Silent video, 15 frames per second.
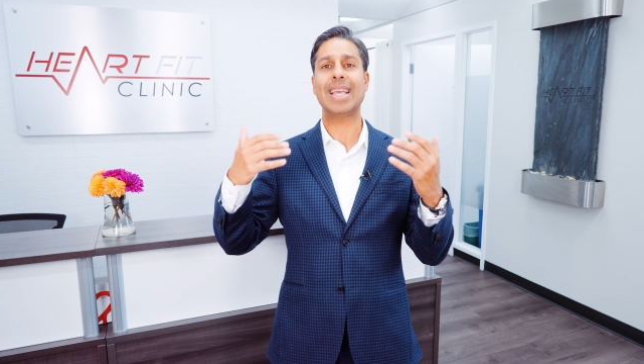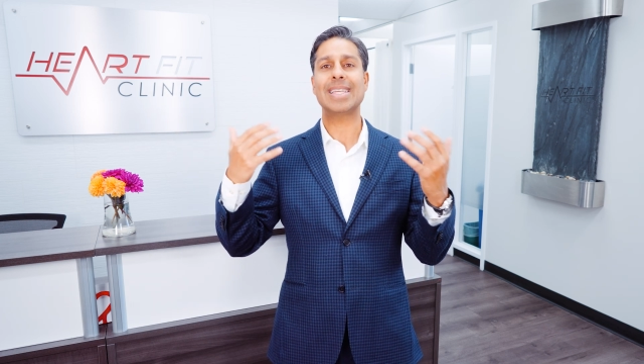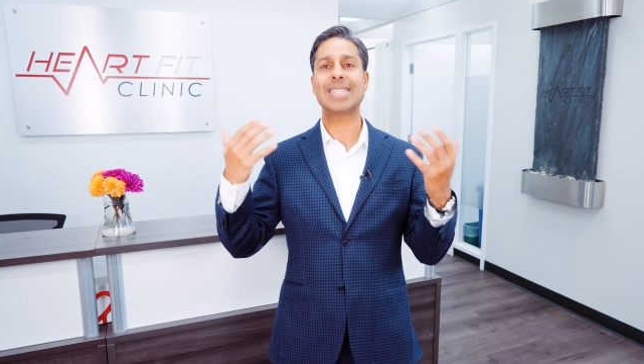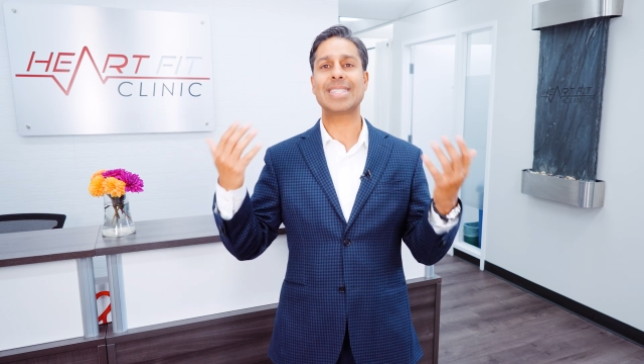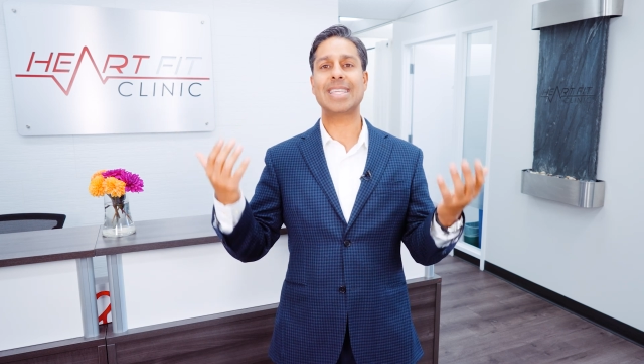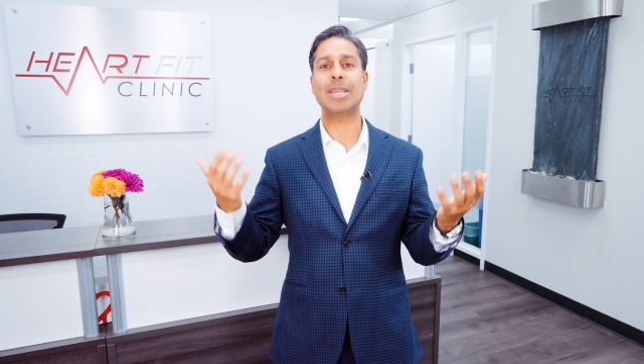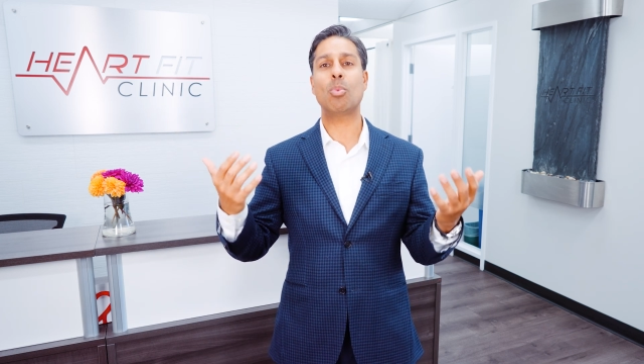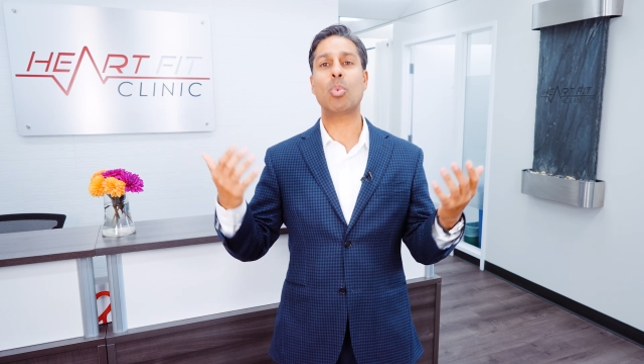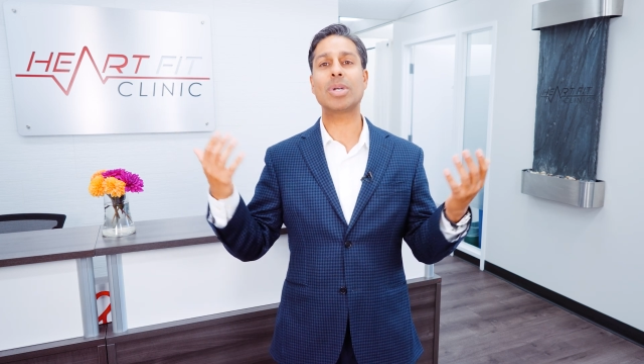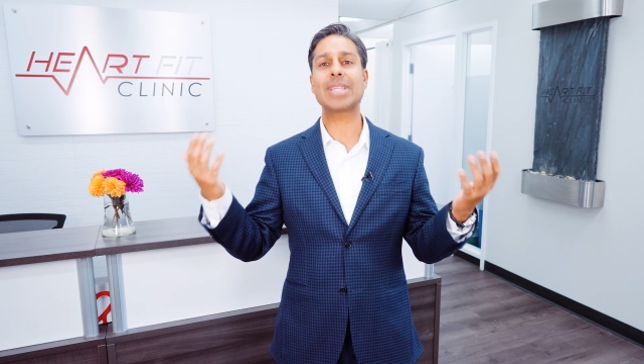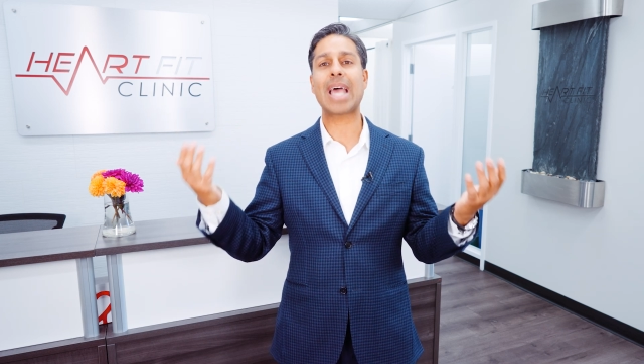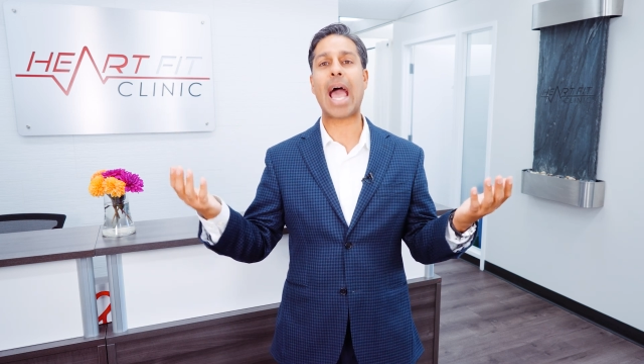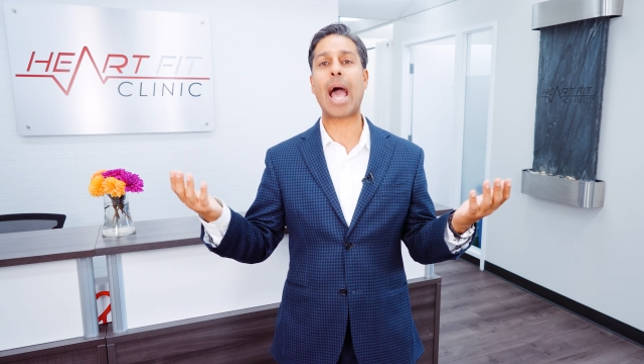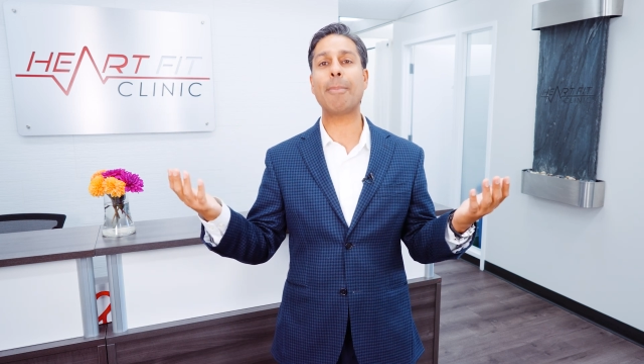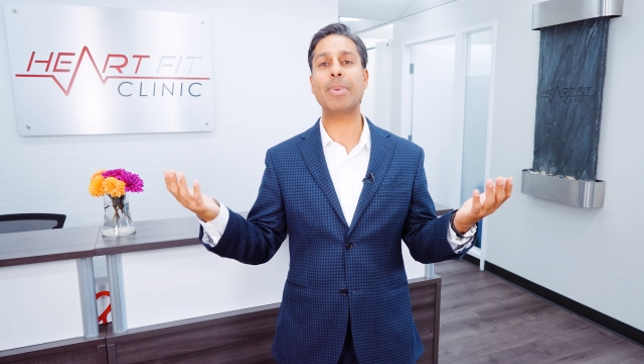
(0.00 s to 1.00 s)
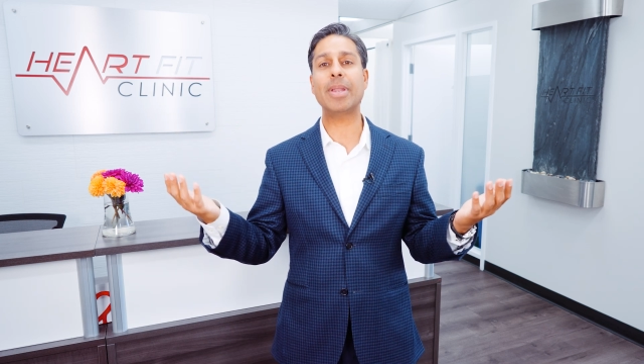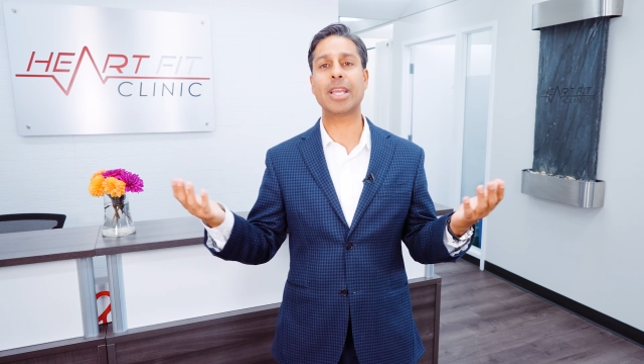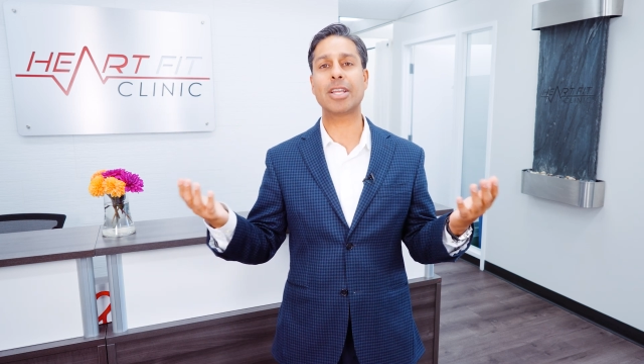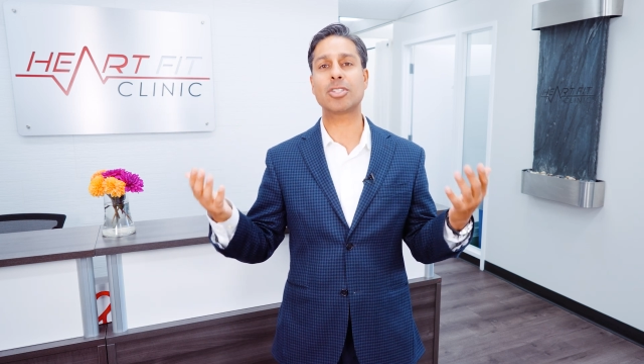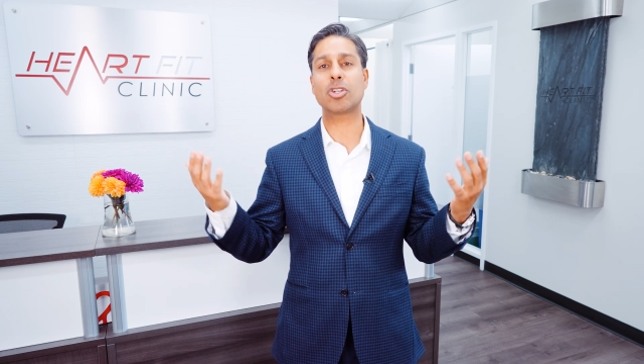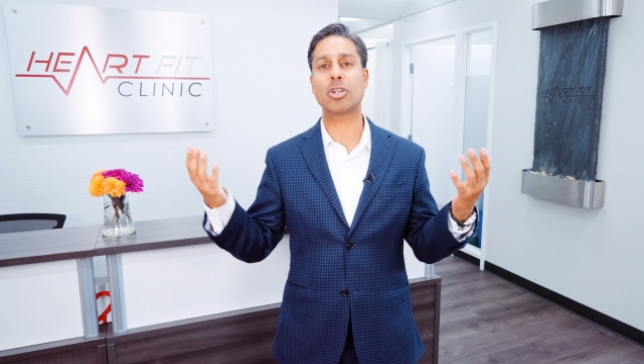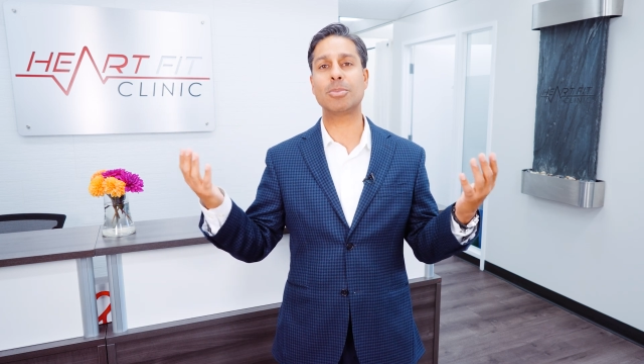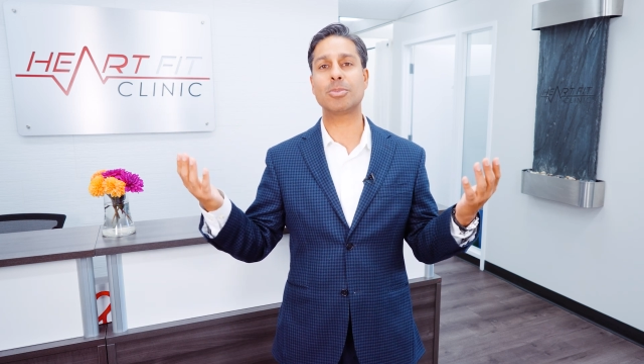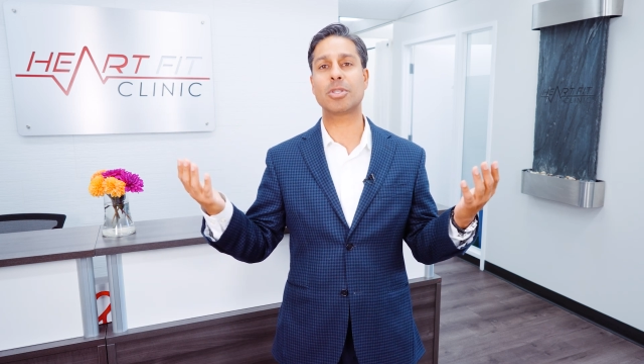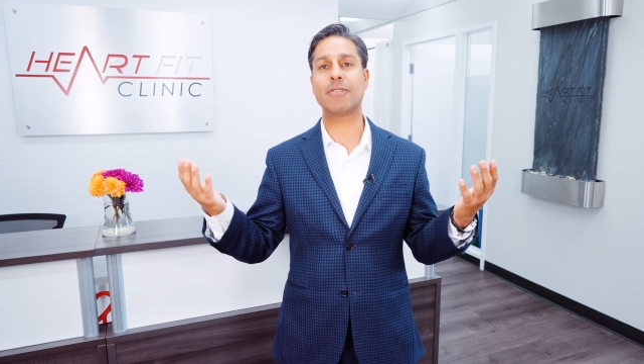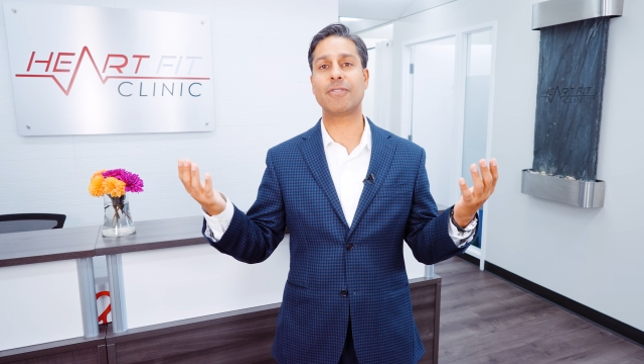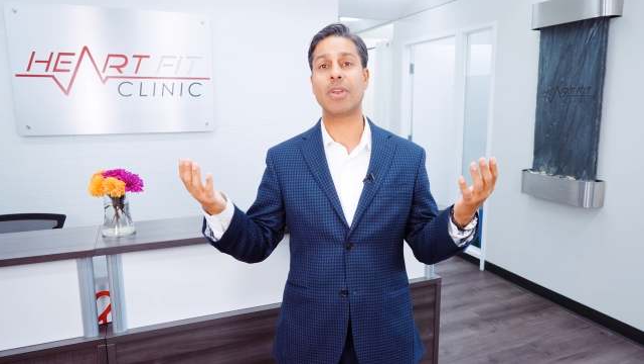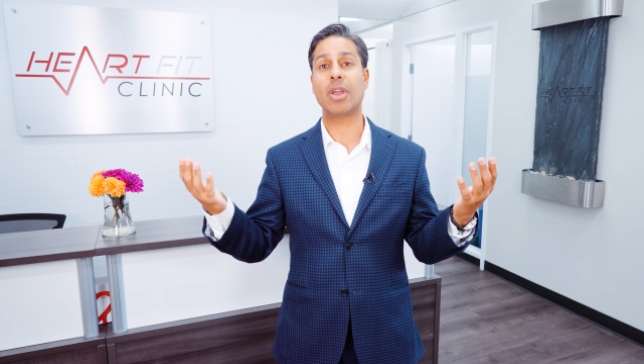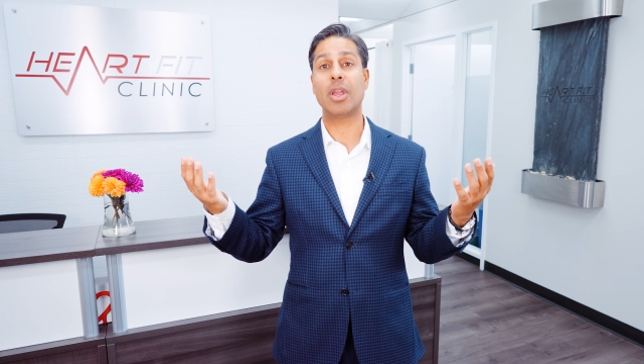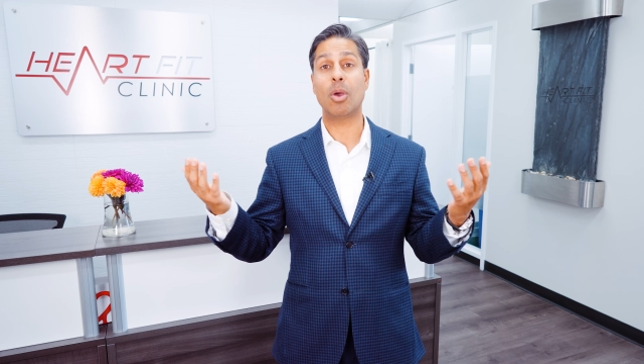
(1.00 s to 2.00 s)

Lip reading: see what's happening in terms of